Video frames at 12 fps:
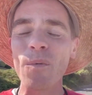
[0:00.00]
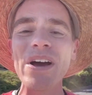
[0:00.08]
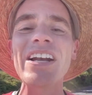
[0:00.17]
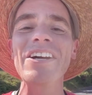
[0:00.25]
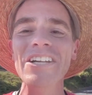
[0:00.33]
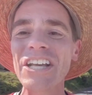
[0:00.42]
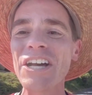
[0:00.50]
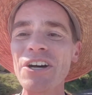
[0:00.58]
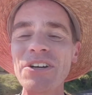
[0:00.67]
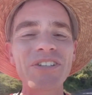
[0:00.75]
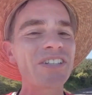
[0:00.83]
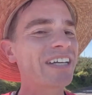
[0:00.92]
Win or
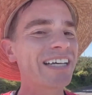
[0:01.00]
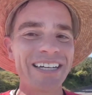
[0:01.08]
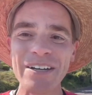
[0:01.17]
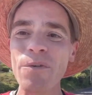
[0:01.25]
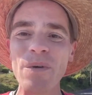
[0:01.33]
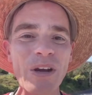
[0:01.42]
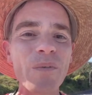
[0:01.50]
lose, we